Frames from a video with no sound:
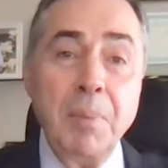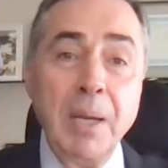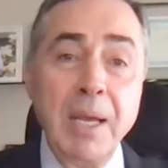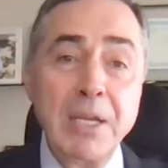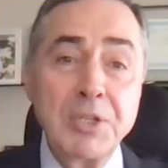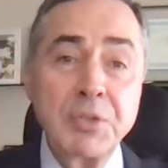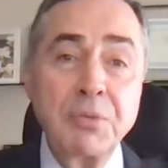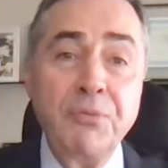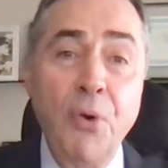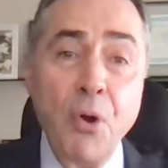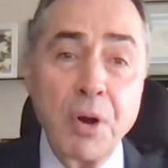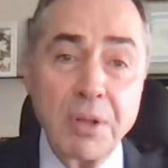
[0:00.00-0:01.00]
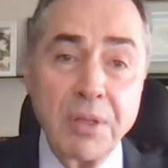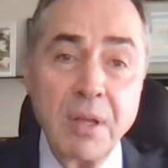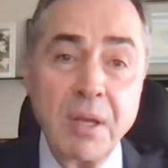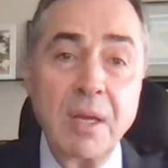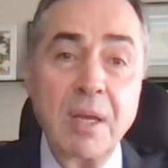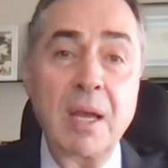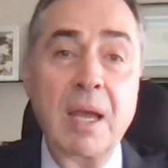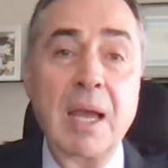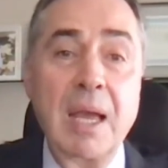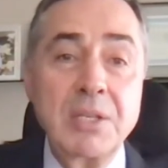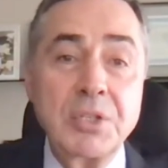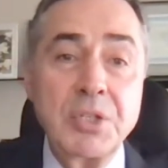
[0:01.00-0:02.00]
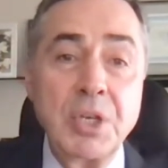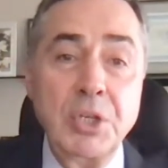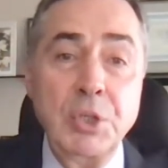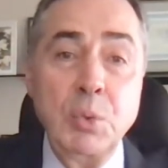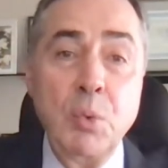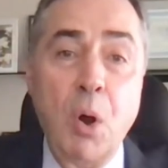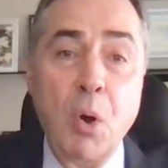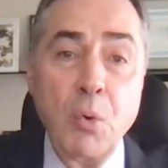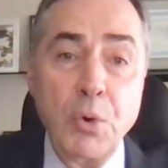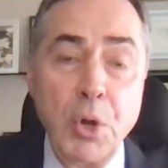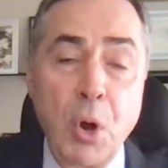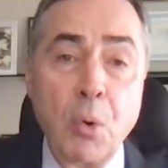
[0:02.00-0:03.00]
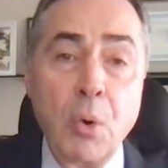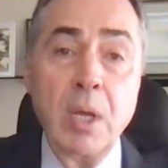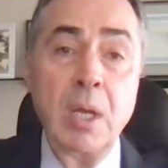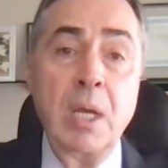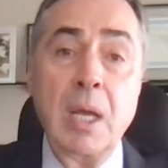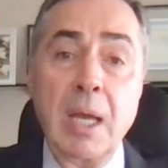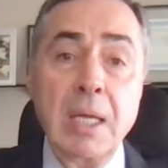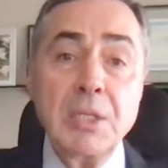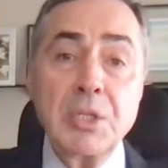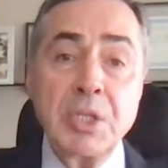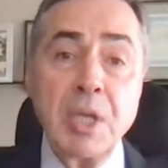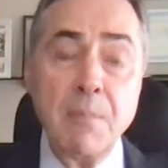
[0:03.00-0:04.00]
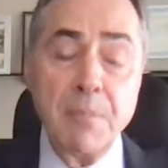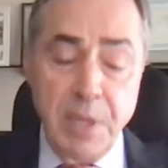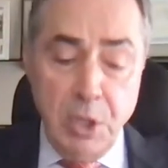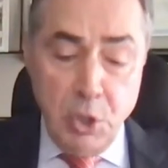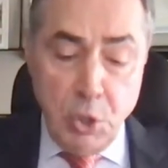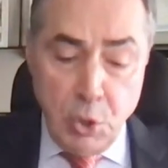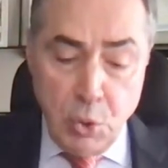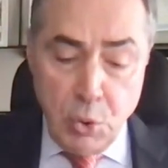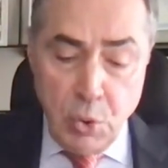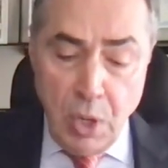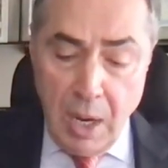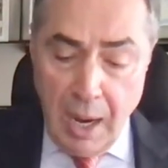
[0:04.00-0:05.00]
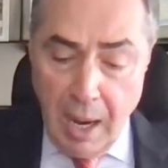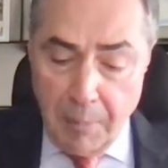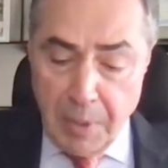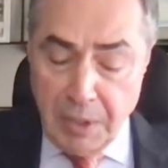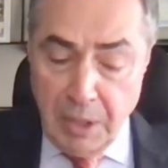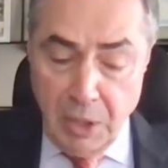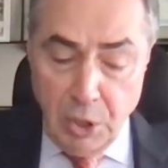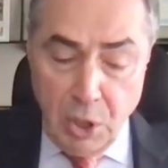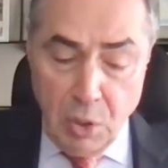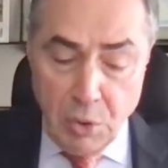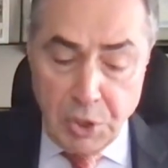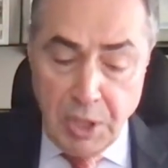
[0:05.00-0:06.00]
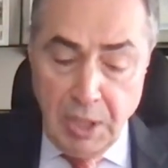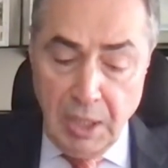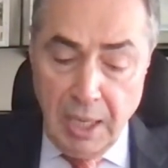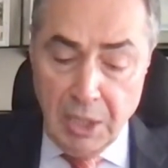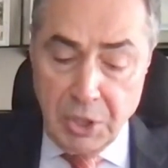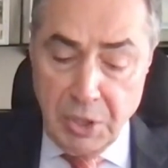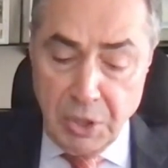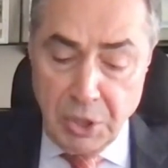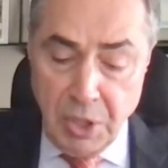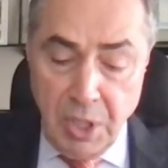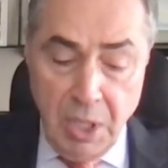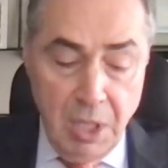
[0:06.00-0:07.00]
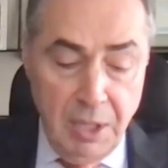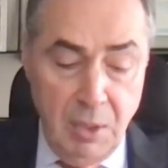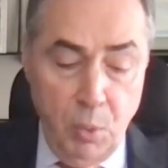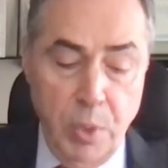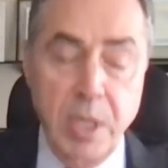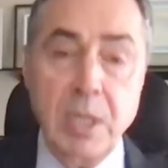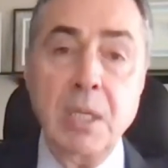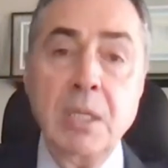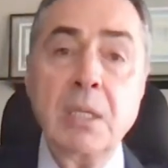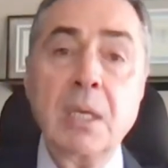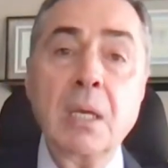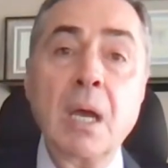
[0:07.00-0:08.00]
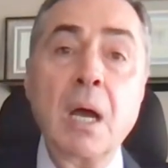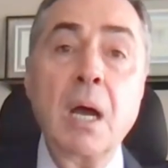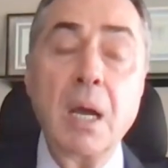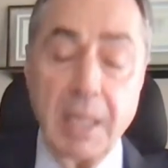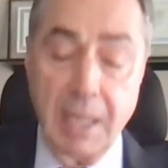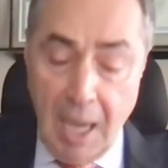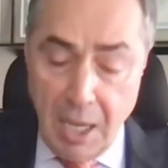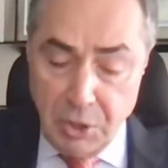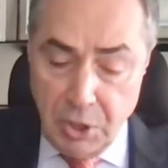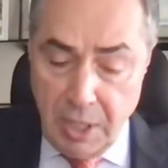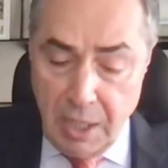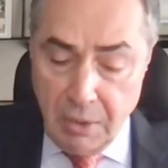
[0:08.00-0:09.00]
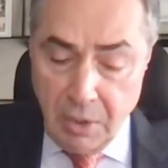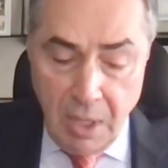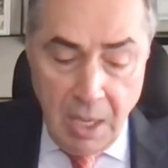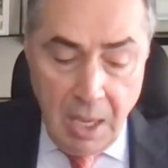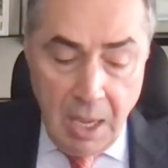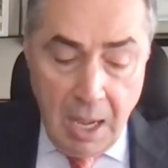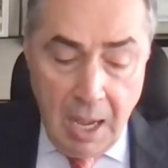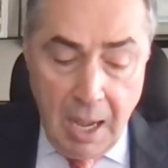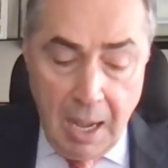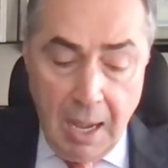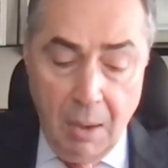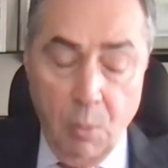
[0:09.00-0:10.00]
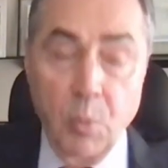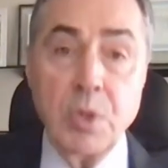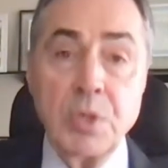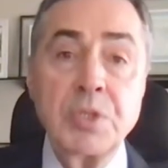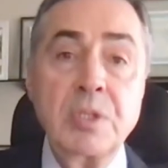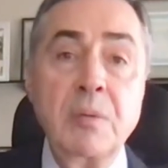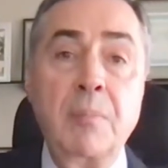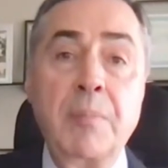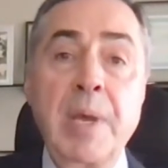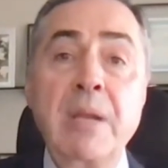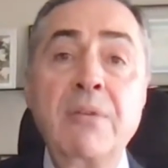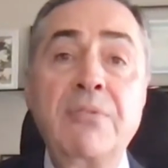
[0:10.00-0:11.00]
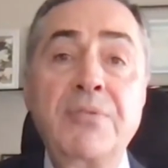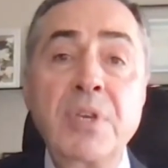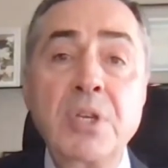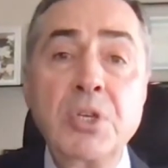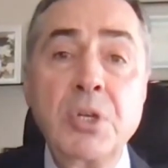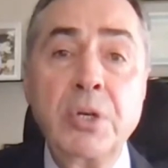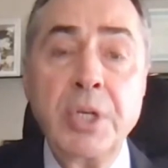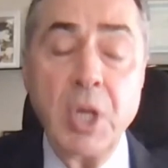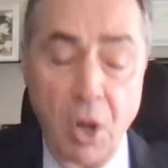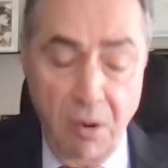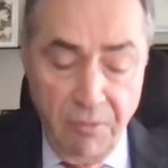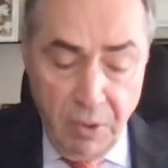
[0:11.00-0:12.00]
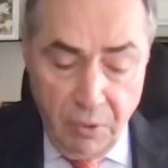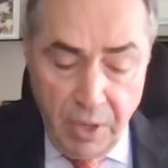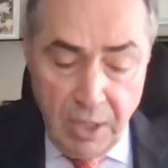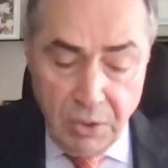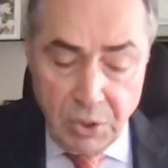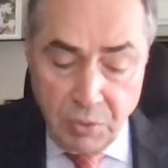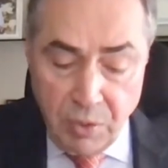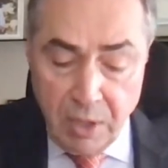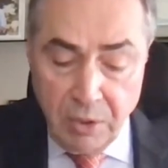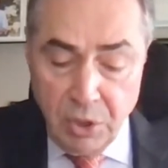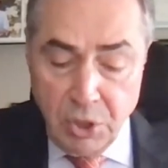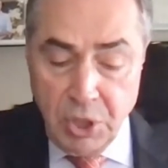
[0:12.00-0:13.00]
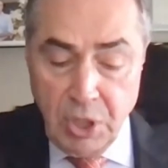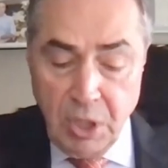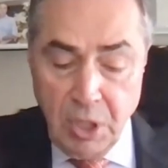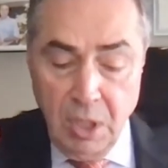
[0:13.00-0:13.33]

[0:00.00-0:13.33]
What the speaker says: placed fourth, as you all know. And something new happened in those elections. The winning candidate was the beneficiary of a great strategy